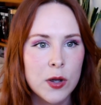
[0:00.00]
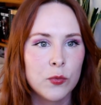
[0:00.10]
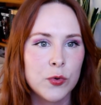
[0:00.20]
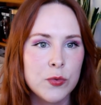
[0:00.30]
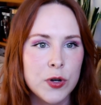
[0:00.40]

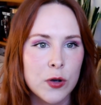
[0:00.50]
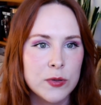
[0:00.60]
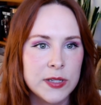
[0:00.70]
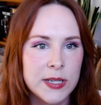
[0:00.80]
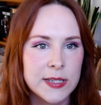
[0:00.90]
Rune
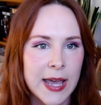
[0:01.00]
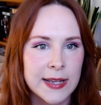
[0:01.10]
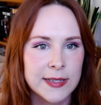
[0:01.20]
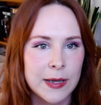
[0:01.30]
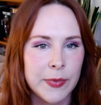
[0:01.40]
knows he's
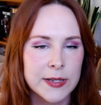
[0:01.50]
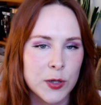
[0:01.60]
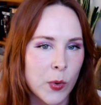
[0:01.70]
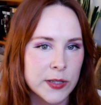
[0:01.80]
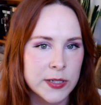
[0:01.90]
asking because he
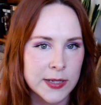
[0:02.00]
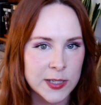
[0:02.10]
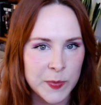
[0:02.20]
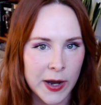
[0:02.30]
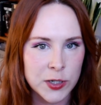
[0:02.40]
wants to
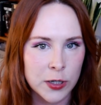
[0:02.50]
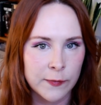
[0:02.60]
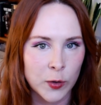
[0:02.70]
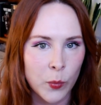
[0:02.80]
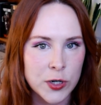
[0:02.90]
inspect her
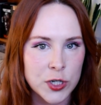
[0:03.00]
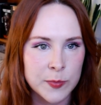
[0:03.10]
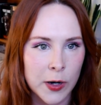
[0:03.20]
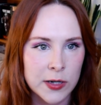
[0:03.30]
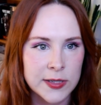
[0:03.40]
for witches'
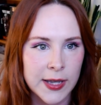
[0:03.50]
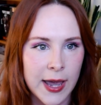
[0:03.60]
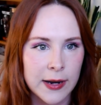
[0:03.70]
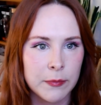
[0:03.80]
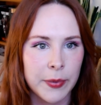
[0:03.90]
marks
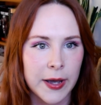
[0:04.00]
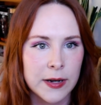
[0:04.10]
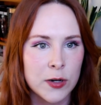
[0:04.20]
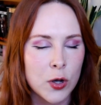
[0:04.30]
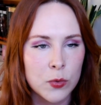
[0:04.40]
again, but
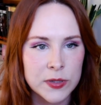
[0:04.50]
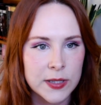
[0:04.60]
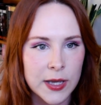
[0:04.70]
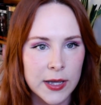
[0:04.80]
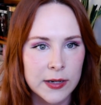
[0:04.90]
knows
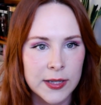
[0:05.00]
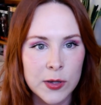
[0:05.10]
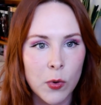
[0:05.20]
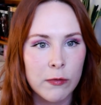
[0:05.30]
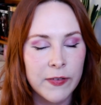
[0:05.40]
that he
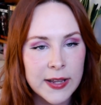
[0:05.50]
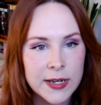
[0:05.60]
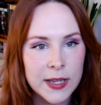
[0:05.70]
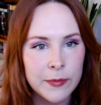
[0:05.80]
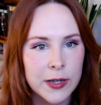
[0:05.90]
won't find
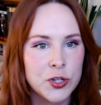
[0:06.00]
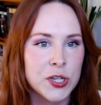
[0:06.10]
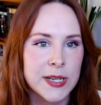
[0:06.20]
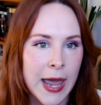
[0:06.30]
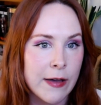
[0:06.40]
any because she
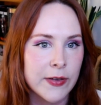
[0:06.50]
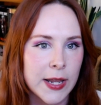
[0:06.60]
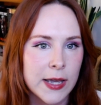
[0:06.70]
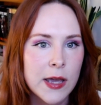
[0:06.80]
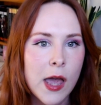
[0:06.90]
doesn't have
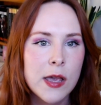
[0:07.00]
any.